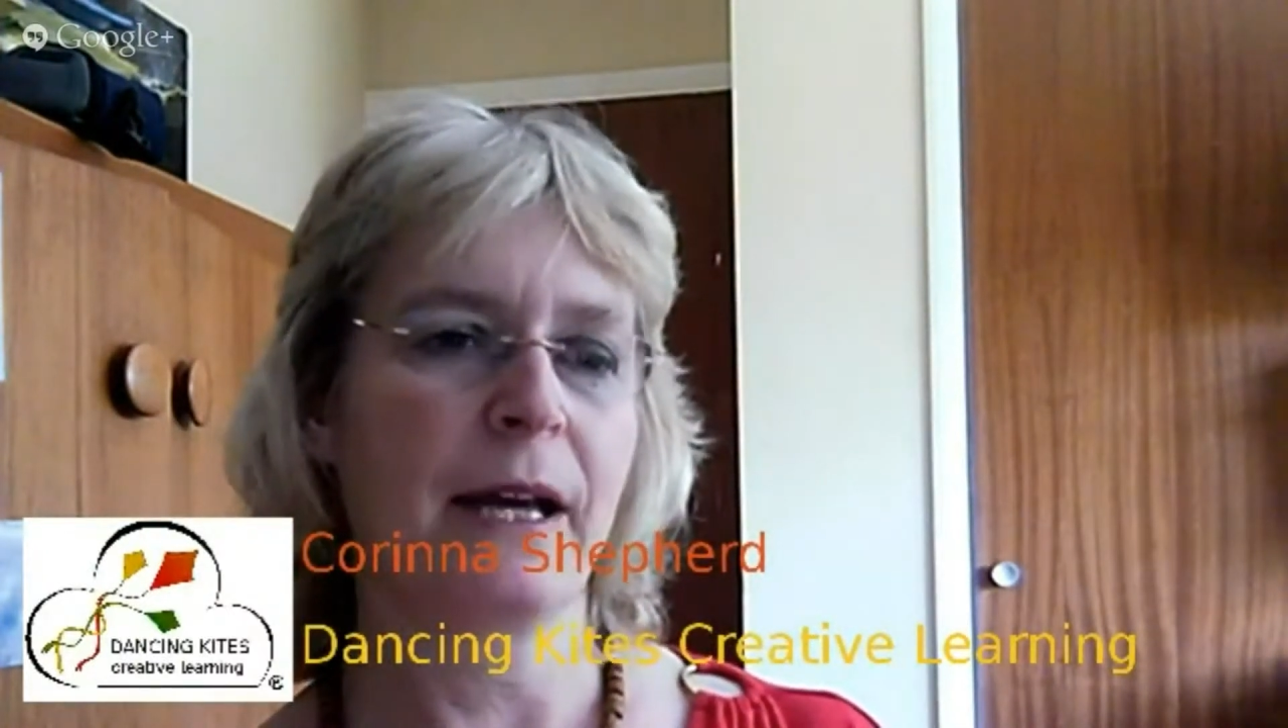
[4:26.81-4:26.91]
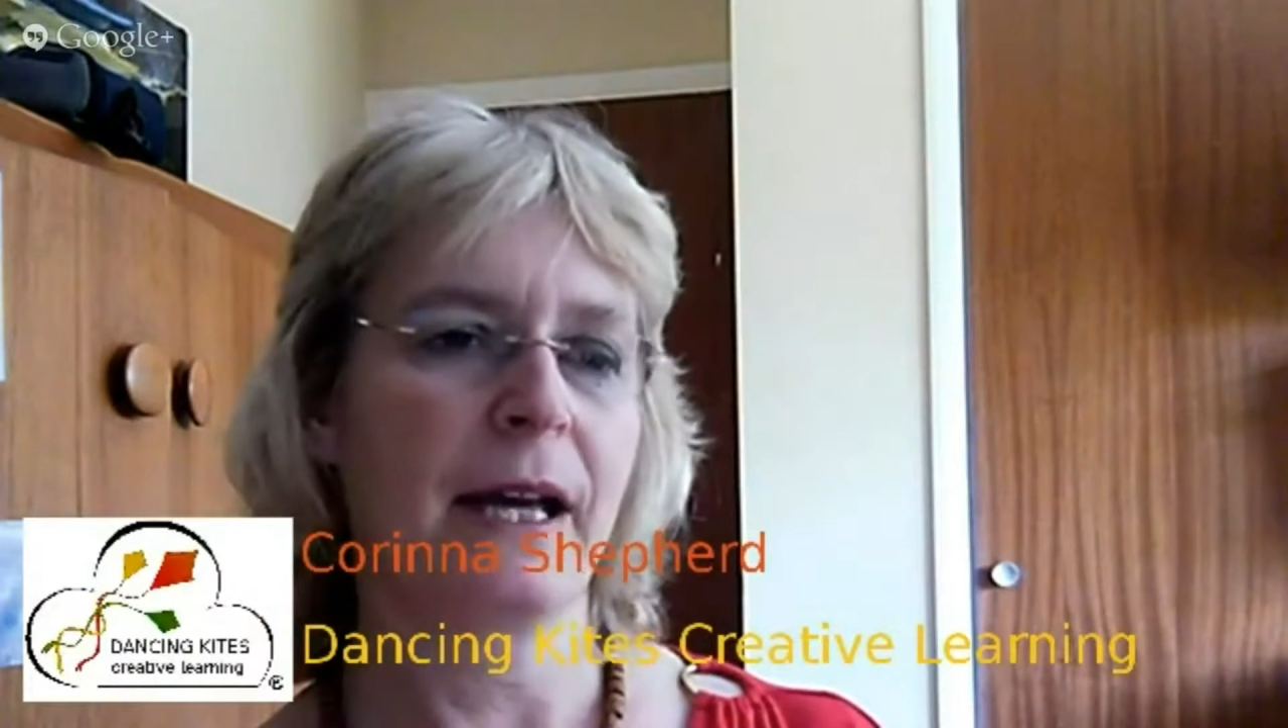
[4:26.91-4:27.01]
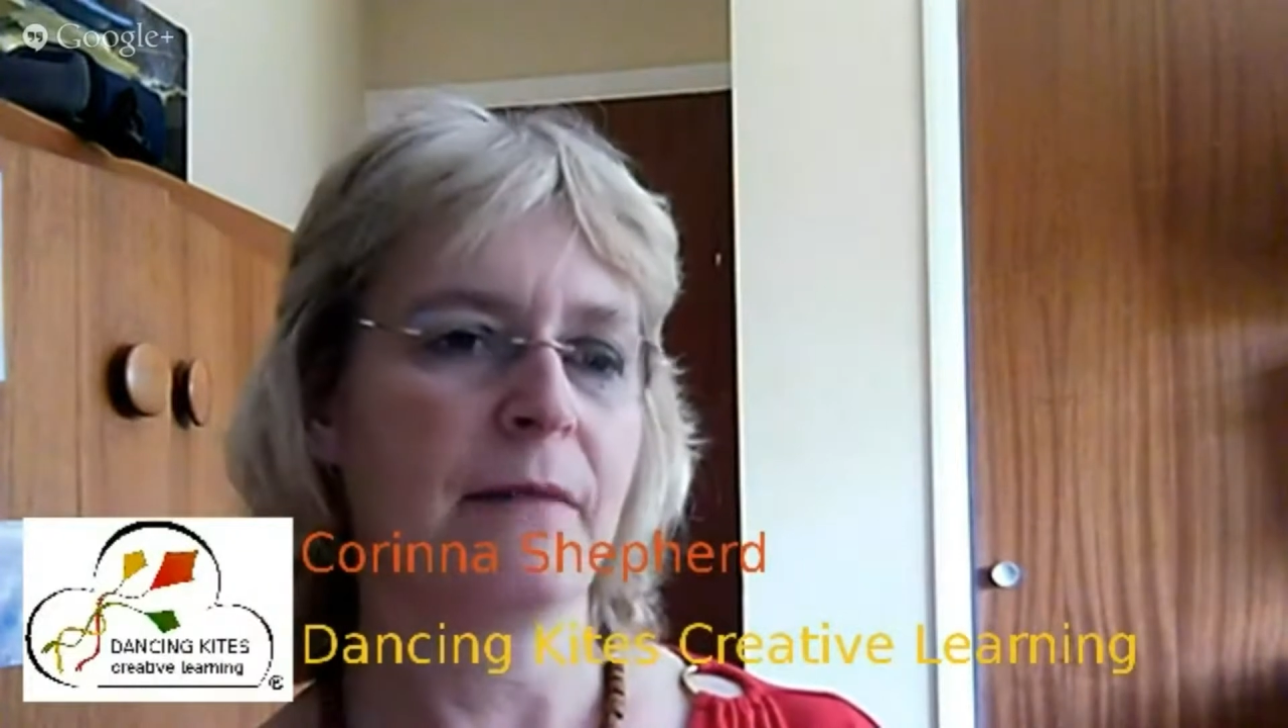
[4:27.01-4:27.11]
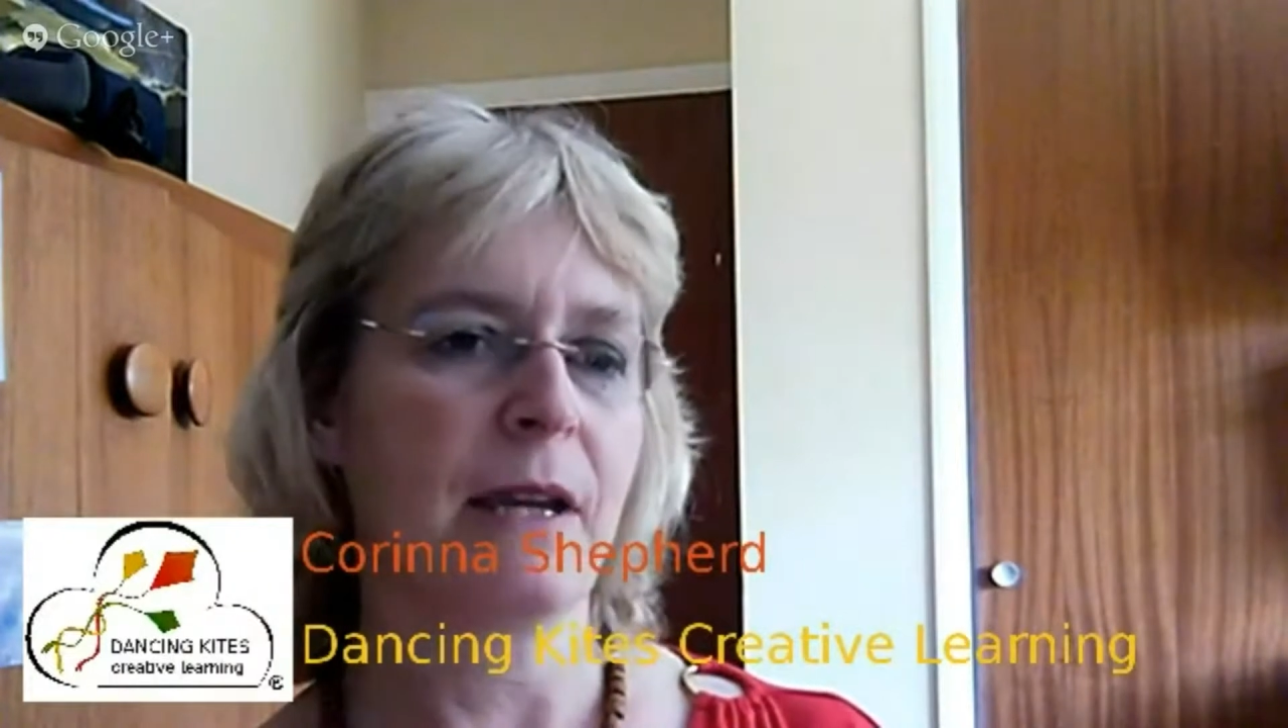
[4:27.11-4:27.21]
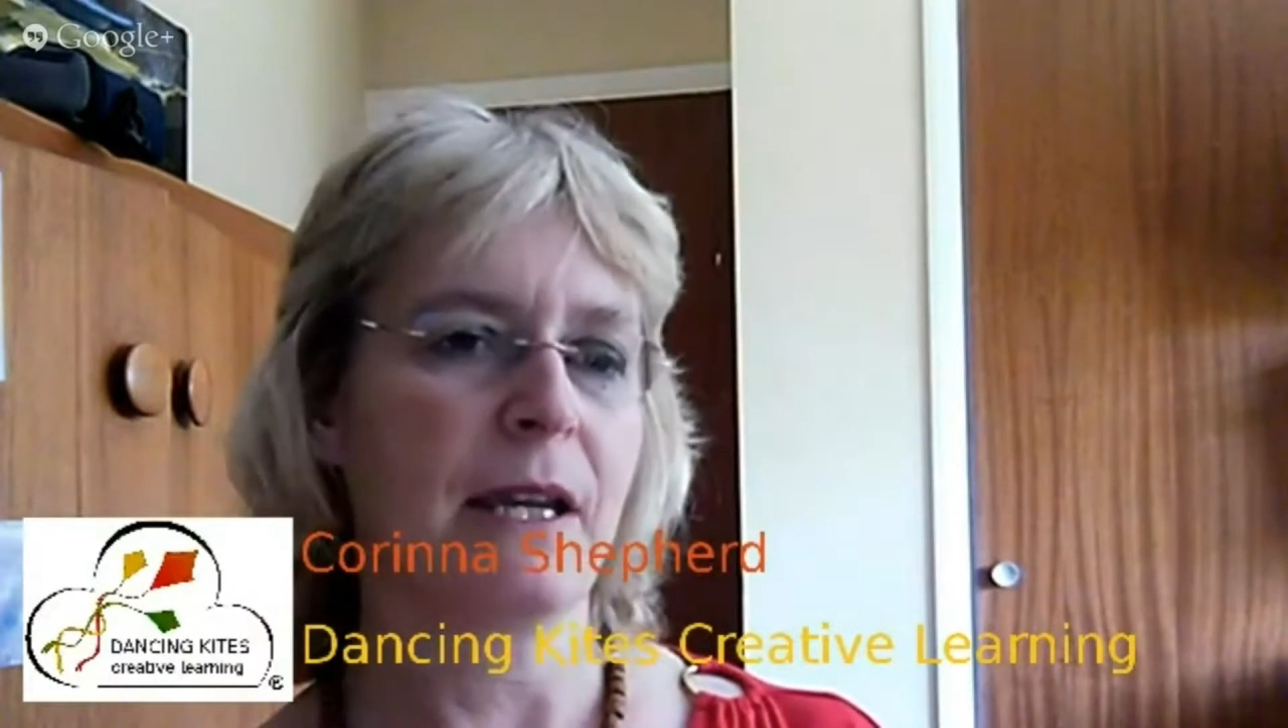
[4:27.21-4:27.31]

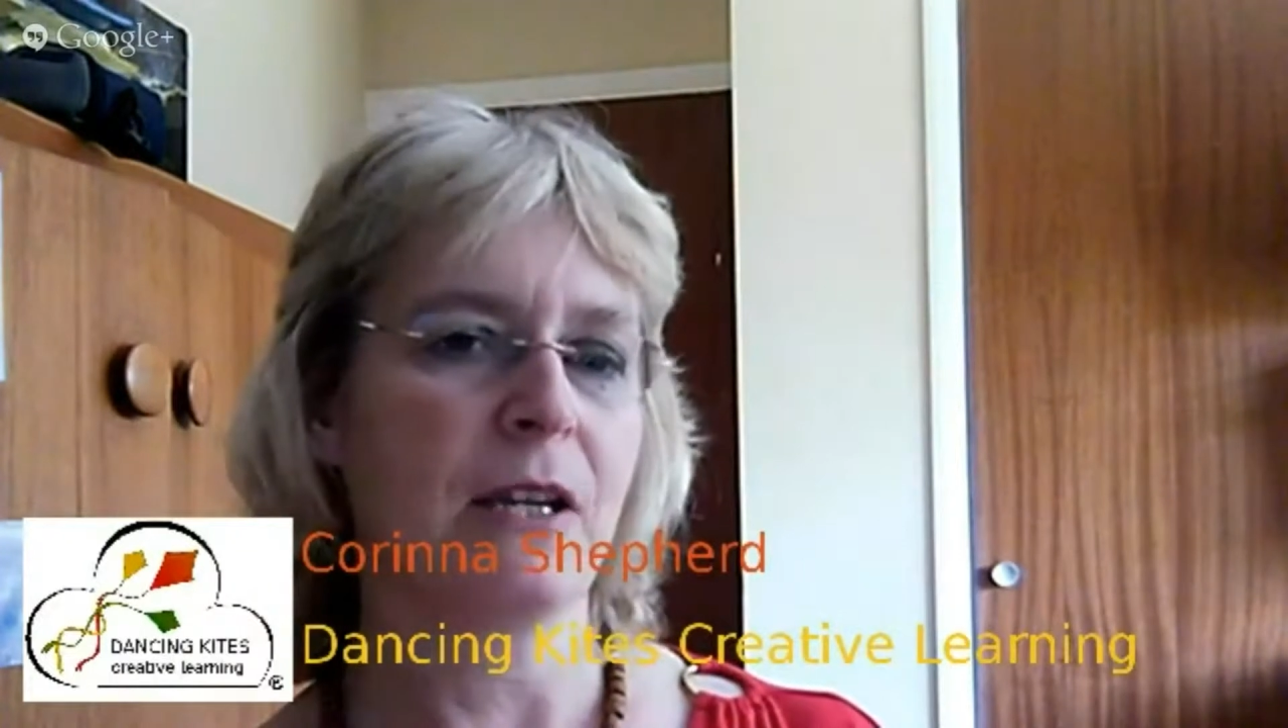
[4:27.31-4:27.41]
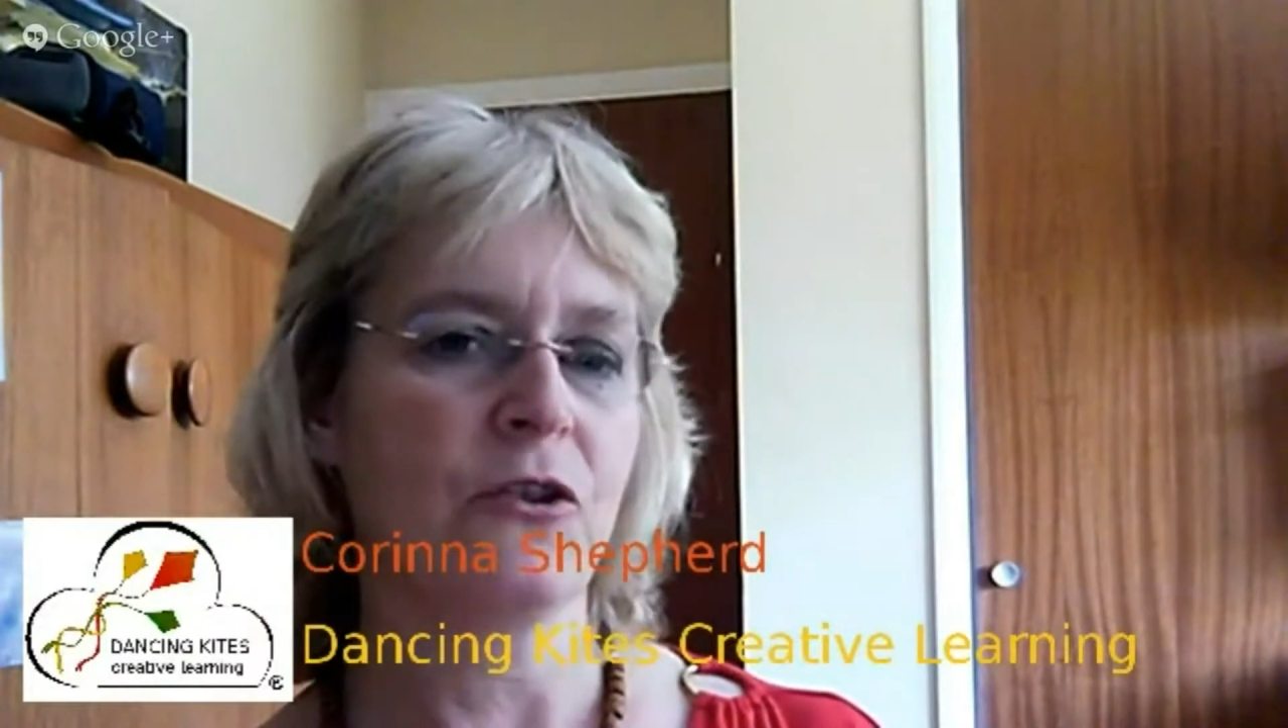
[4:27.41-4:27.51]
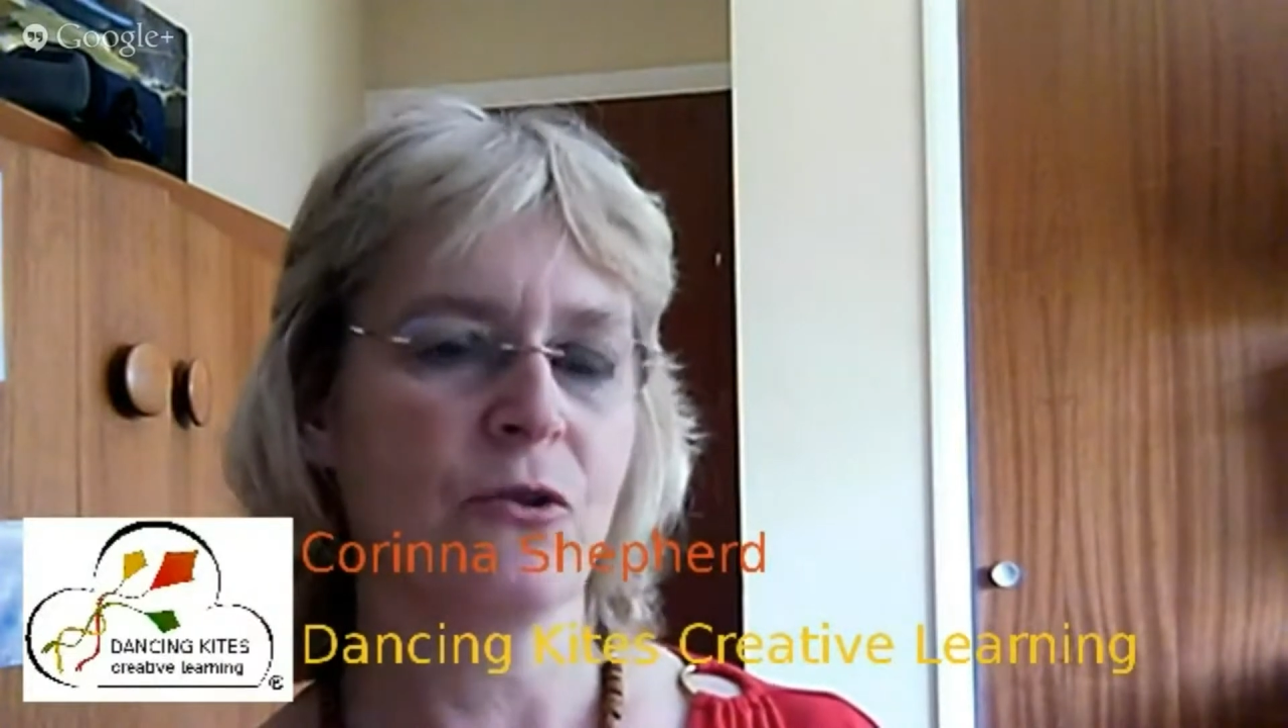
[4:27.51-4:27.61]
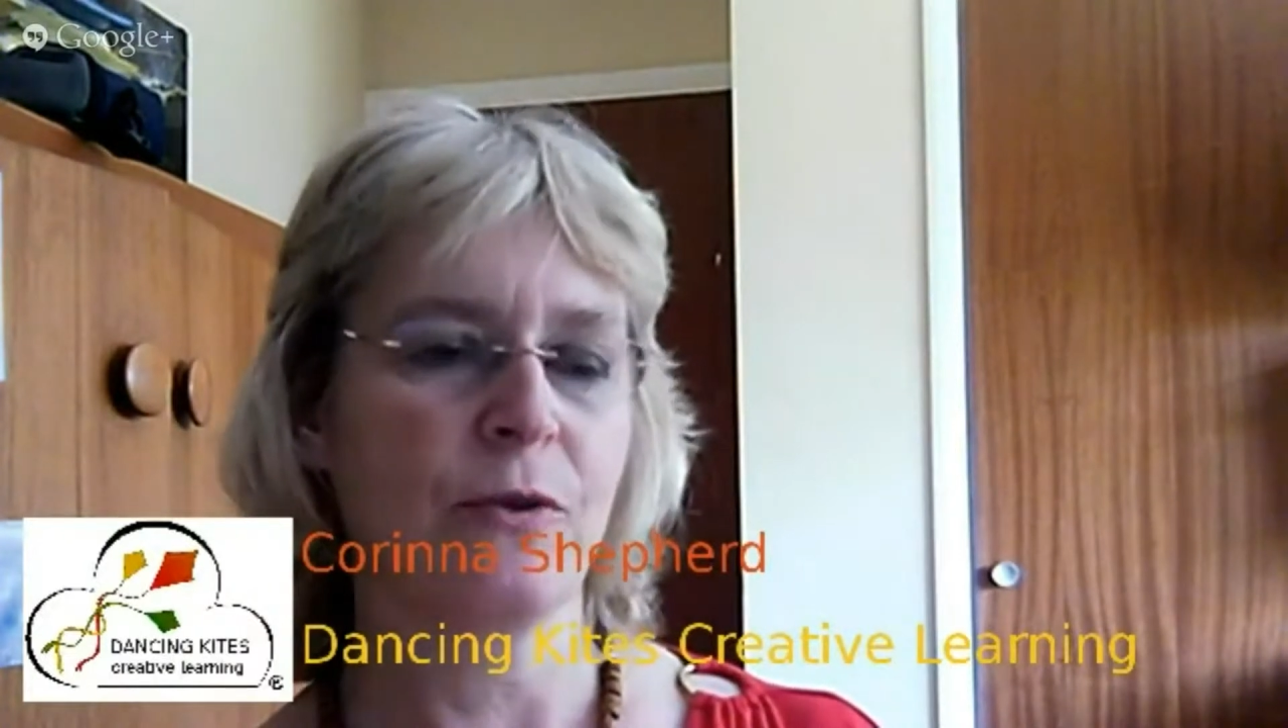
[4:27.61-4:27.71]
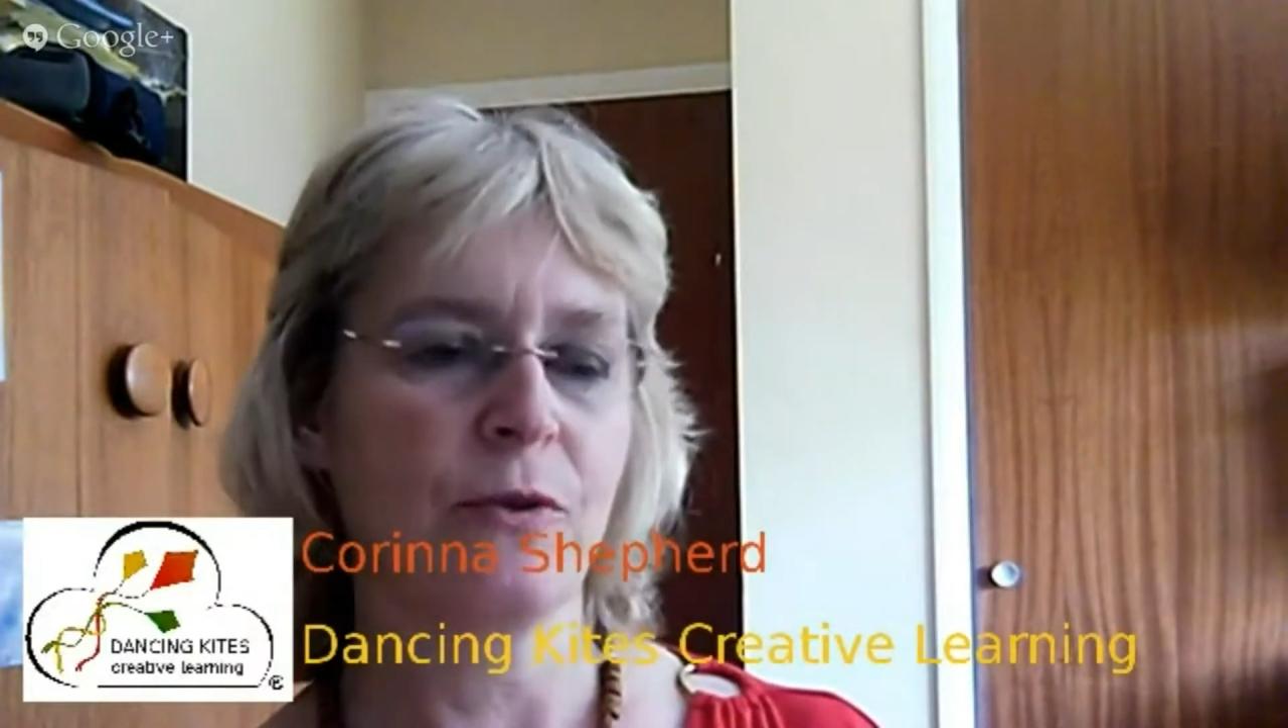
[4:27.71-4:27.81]
and making sure